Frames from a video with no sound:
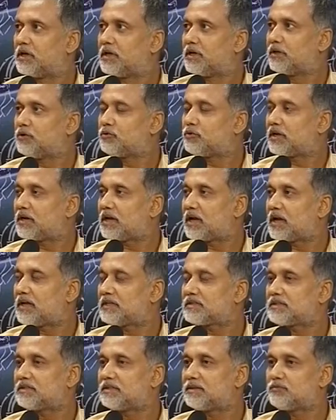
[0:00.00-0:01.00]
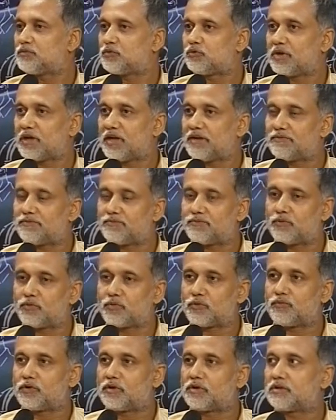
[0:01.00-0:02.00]
you can ask them to have 4
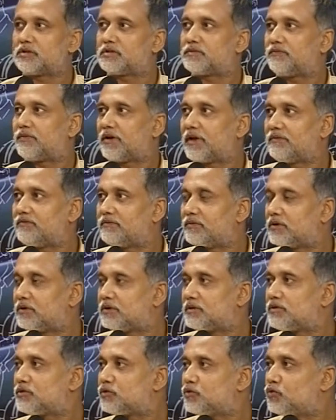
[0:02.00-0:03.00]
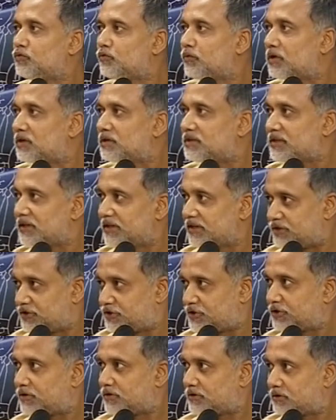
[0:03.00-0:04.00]
words, 5 words, 2 words
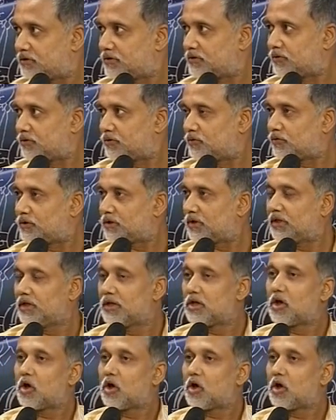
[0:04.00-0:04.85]
each, okay,